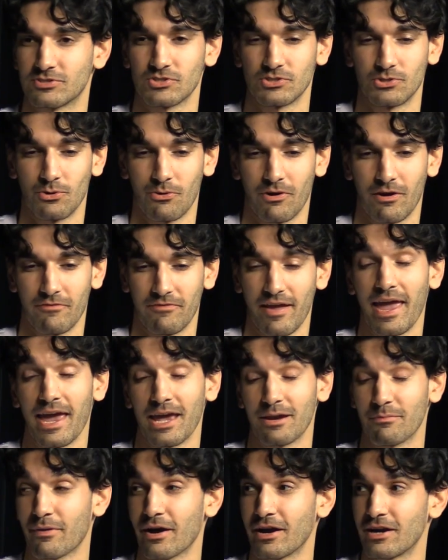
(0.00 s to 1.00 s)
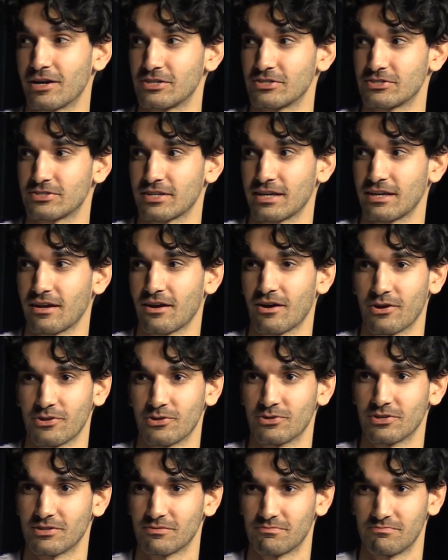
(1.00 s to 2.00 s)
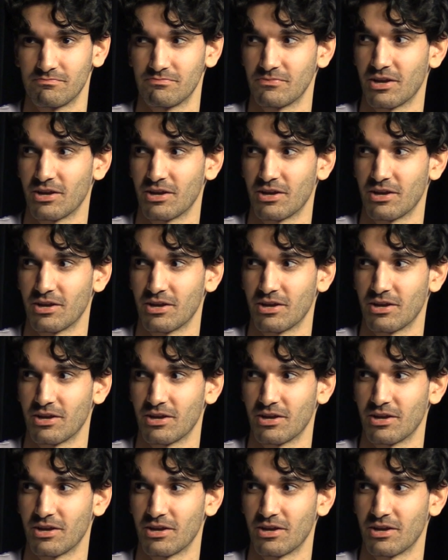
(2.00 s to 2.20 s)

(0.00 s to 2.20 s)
Zadorov and Myers on your